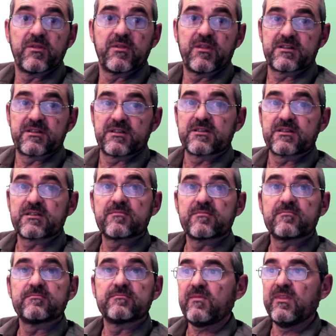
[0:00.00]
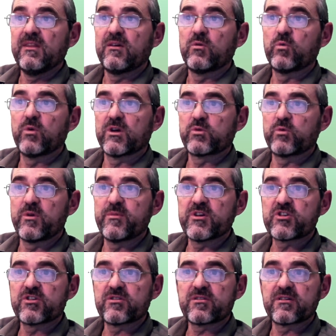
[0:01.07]
this is what we
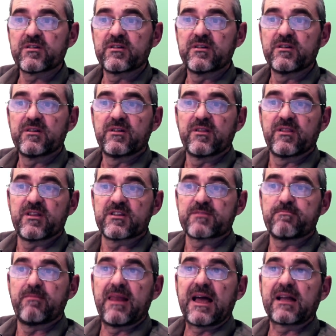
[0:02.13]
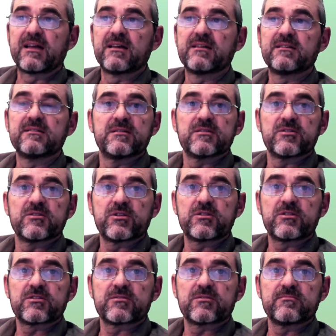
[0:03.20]
measured, these black
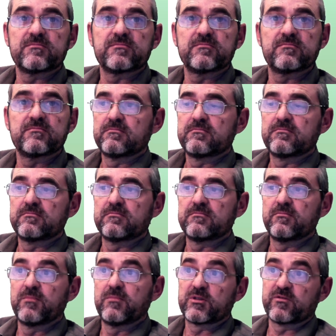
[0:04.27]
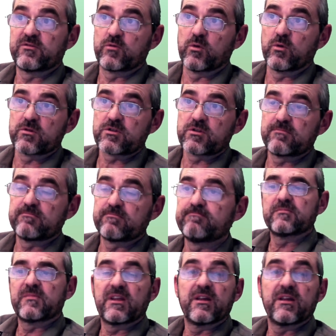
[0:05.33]
dots. But of course,
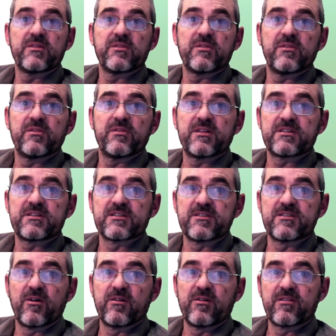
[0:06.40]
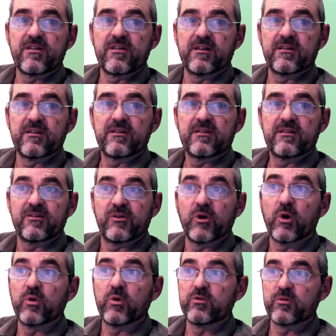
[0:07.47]
this is the only thing
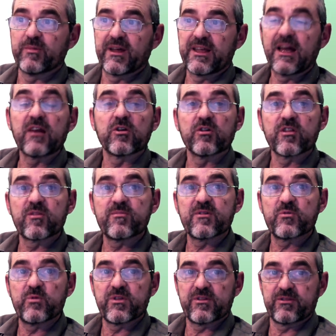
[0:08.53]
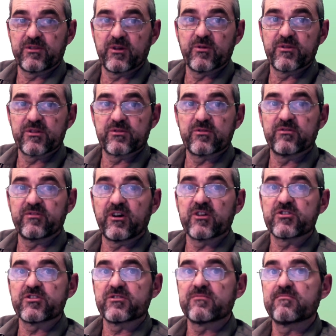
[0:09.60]
known to my algorithm. We don't know the true
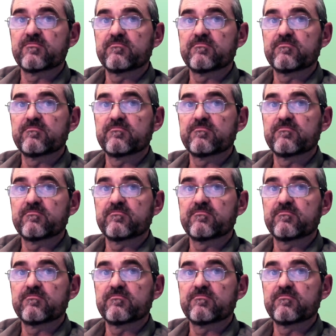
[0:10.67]
function.